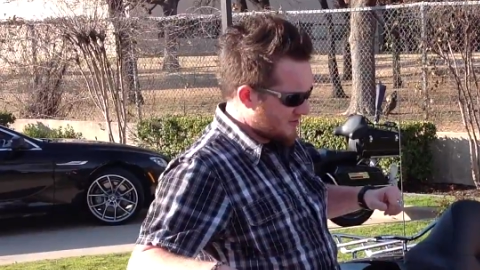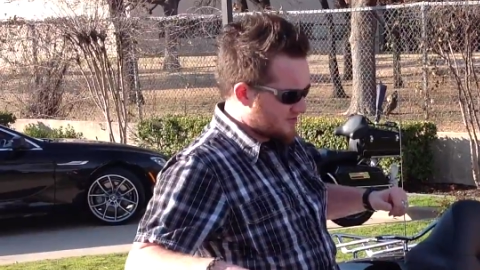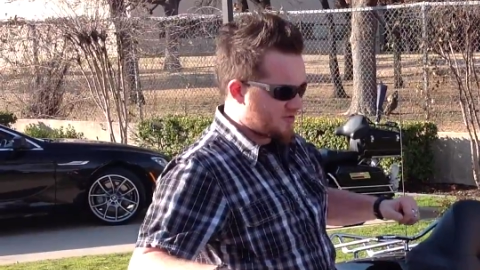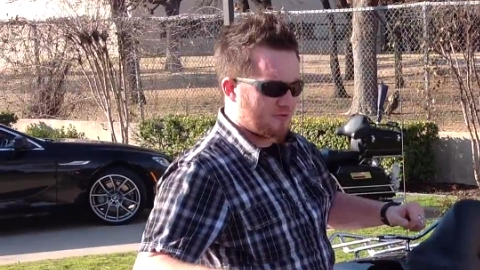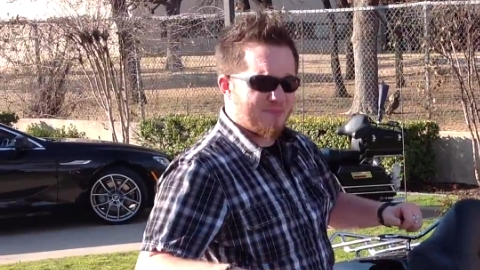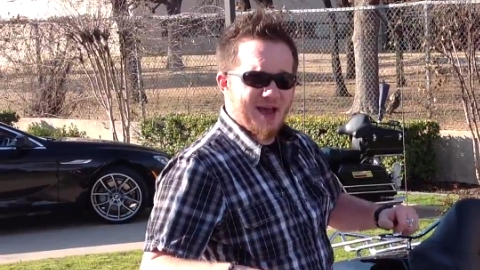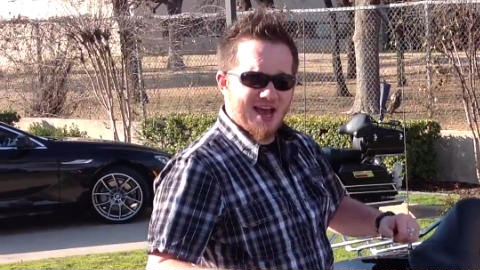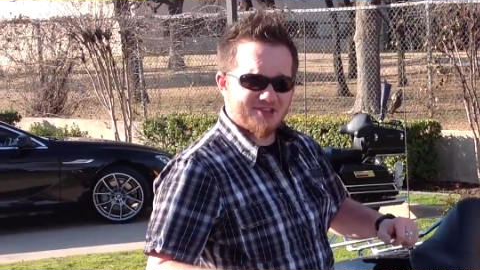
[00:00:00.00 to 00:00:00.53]
so
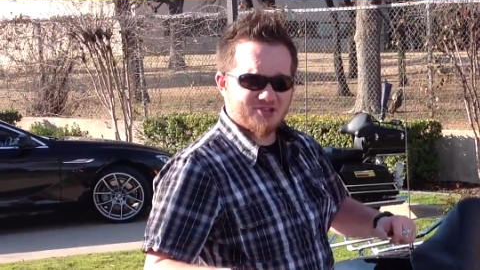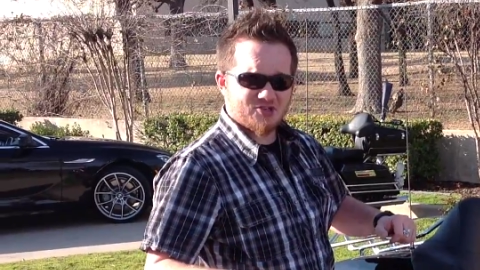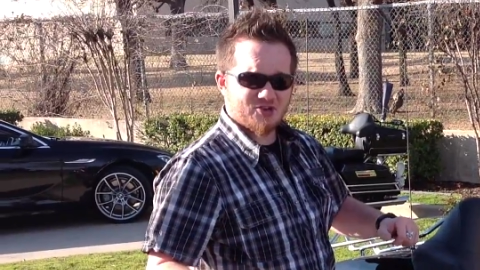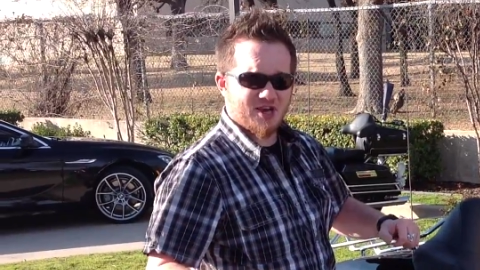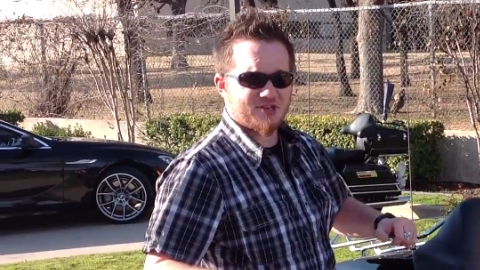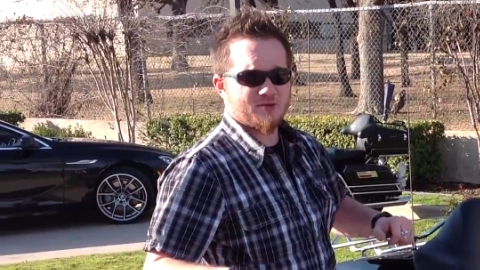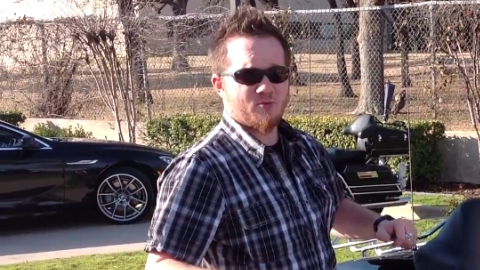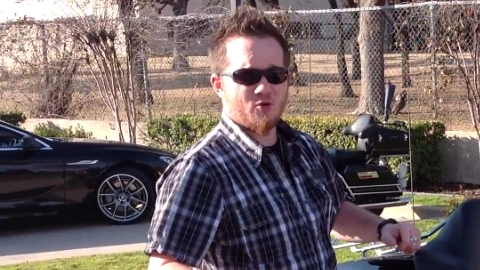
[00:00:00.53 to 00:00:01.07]
your passenger
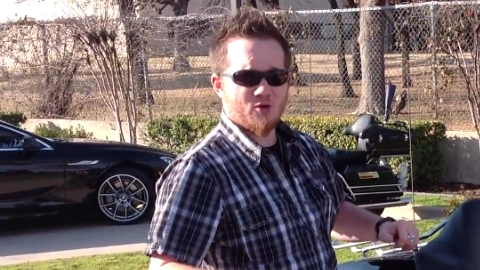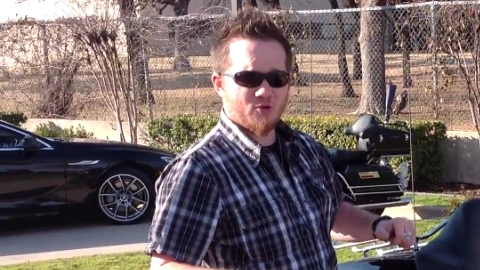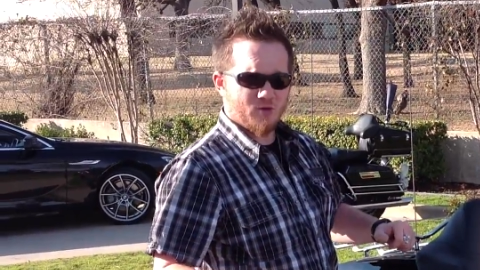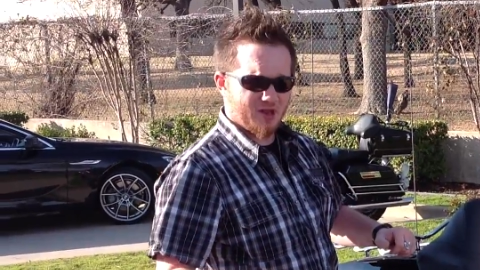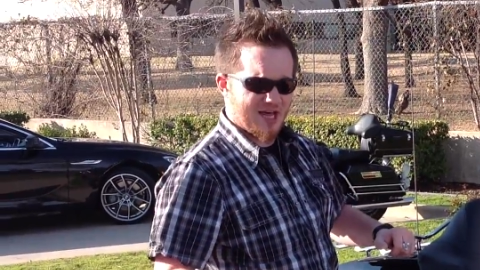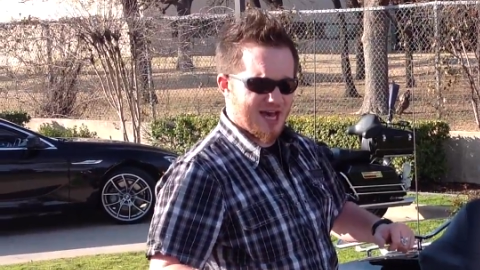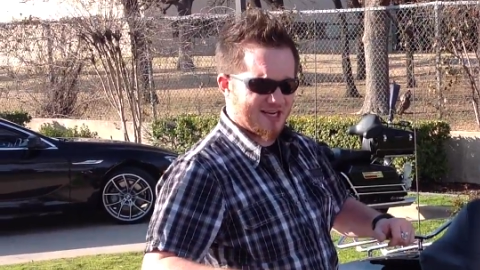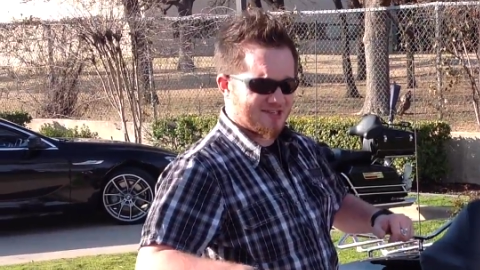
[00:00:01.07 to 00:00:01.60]
has a more
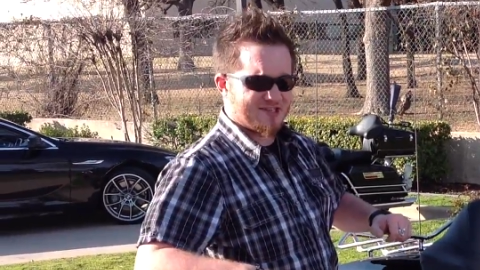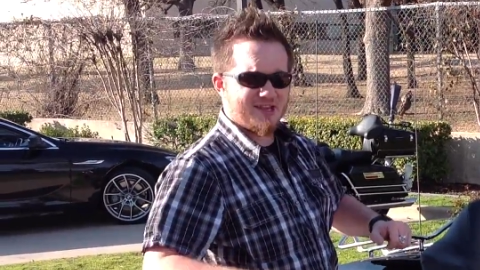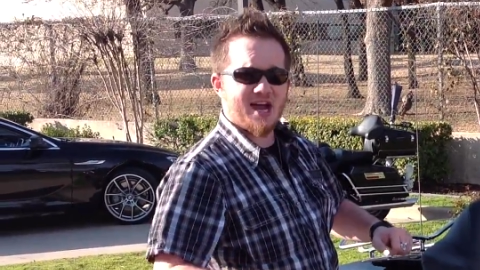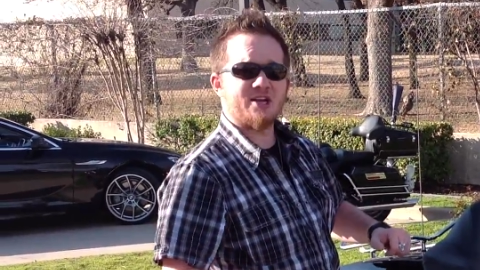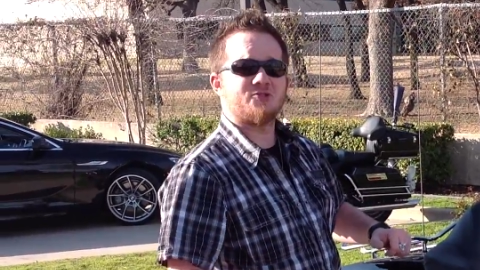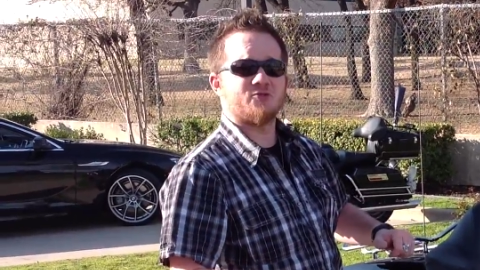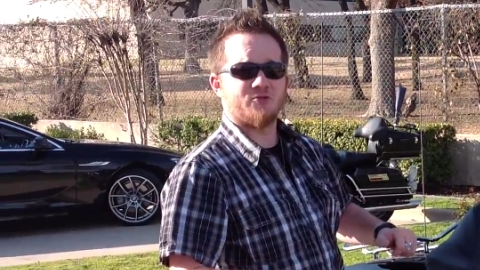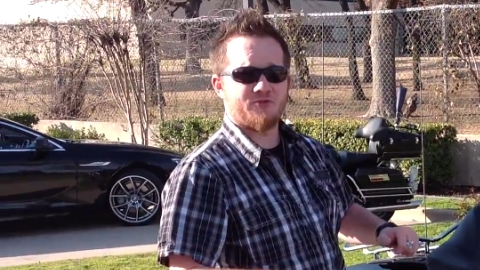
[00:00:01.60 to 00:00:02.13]
relaxed,
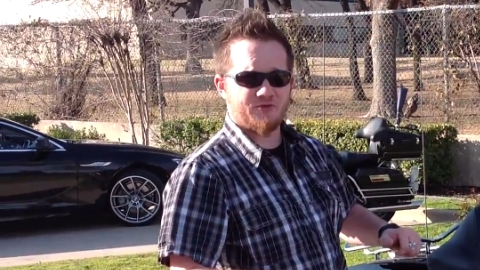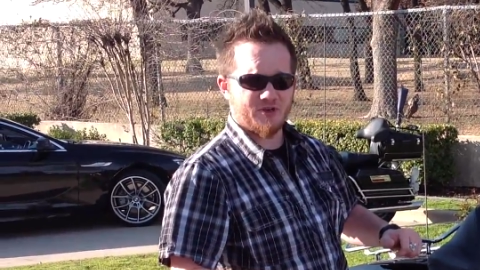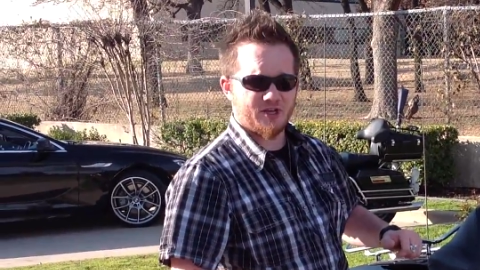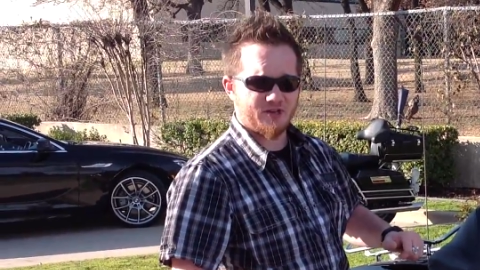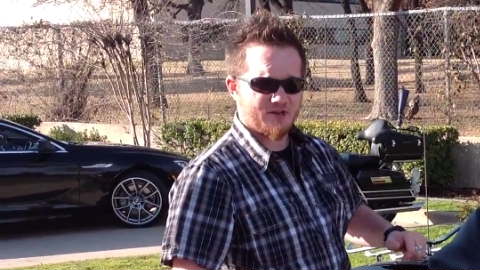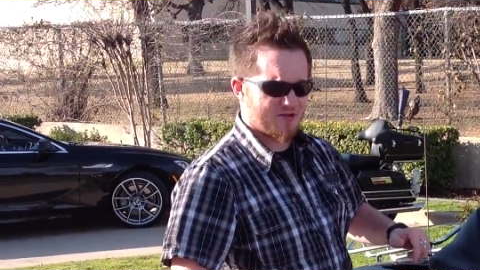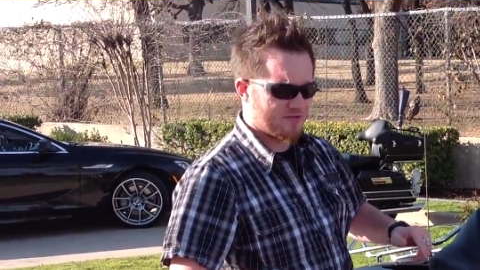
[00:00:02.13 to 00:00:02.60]
natural fit.